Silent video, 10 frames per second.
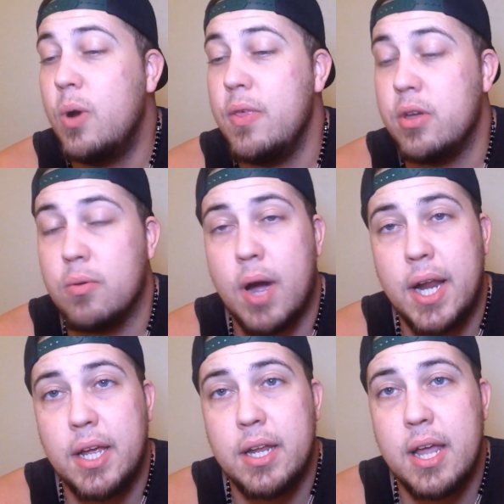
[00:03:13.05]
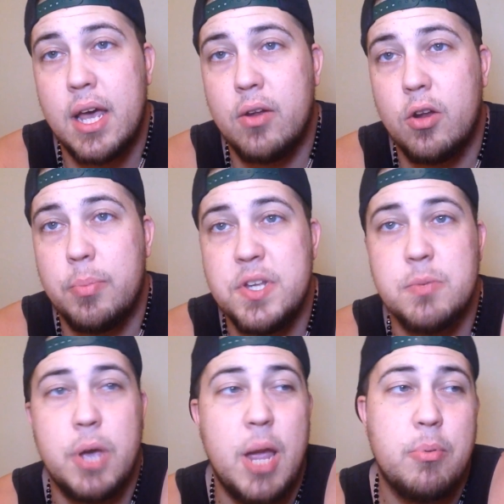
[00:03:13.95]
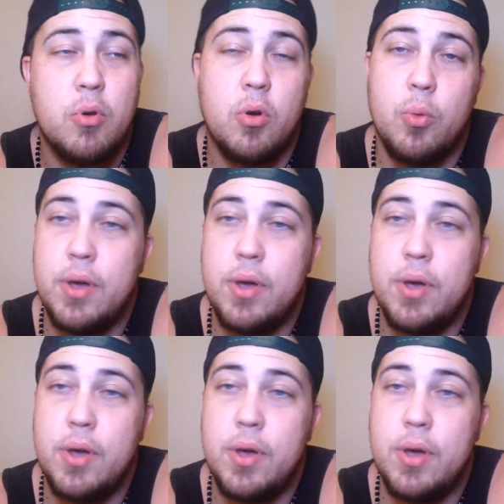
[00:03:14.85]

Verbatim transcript: Whether you're writing it down on a piece of paper or